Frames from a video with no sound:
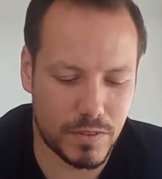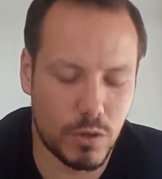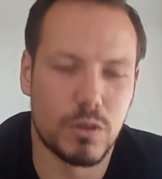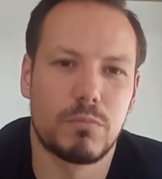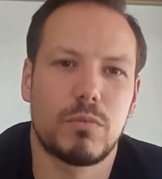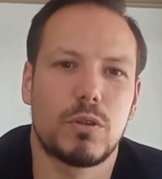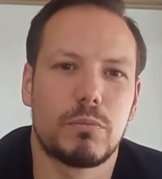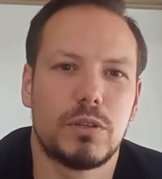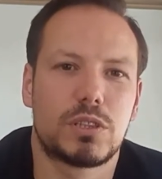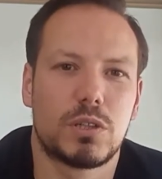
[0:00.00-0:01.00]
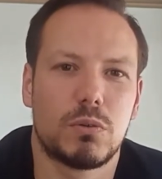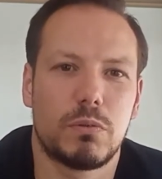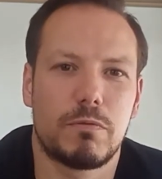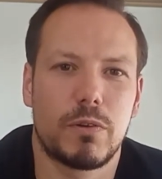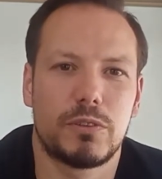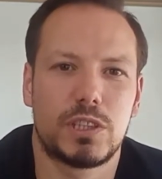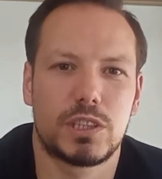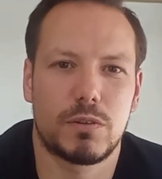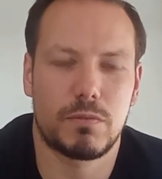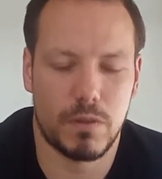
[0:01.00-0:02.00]
Other musical
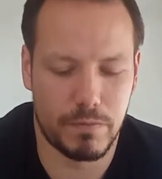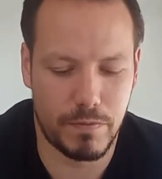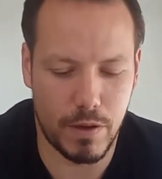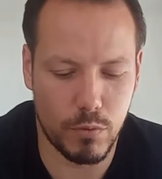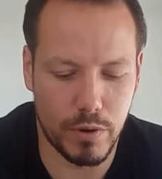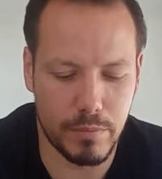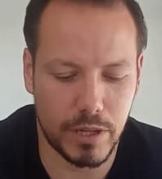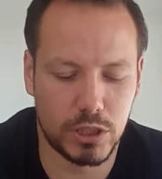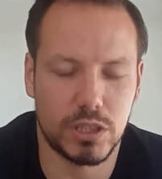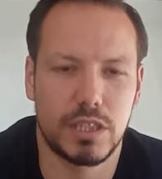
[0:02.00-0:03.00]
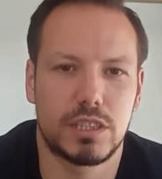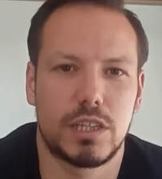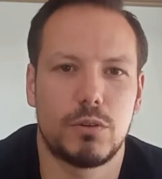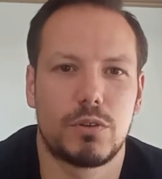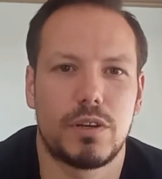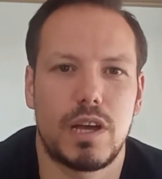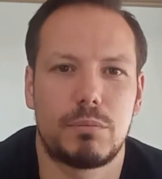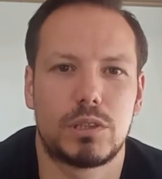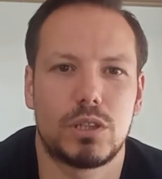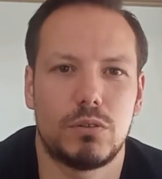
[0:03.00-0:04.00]
influences, in fact I've already mentioned these in other
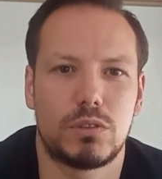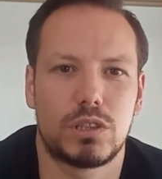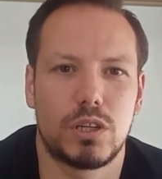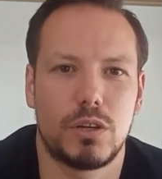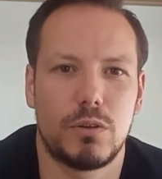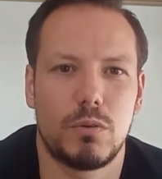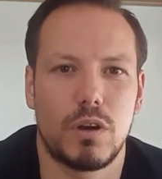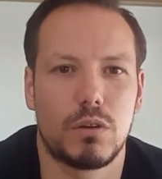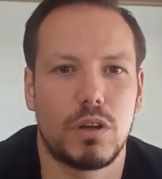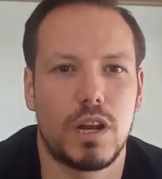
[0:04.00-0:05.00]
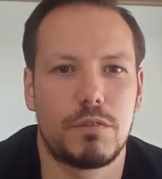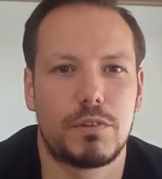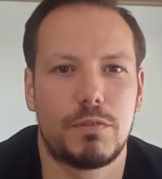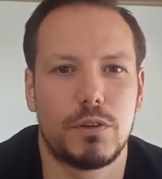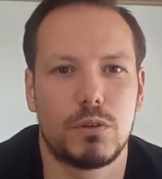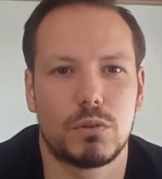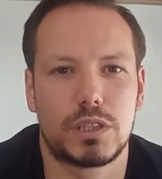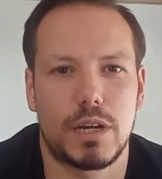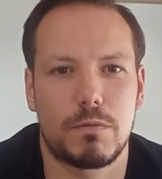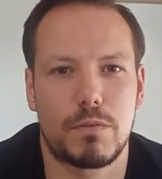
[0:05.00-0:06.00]
episodes. So I lived a few doors
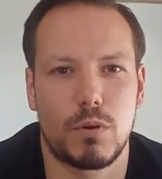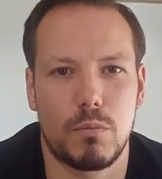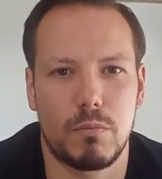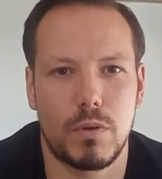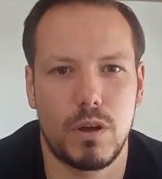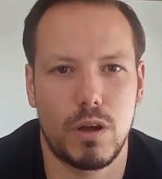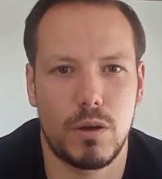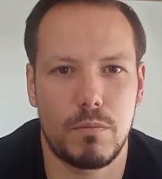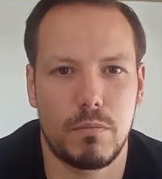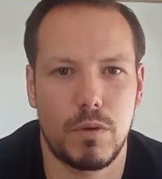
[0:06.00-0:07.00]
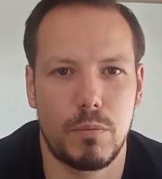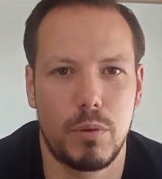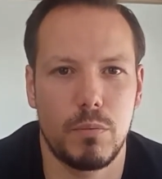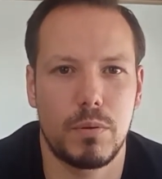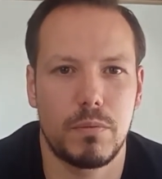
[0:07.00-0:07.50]
down from a pub,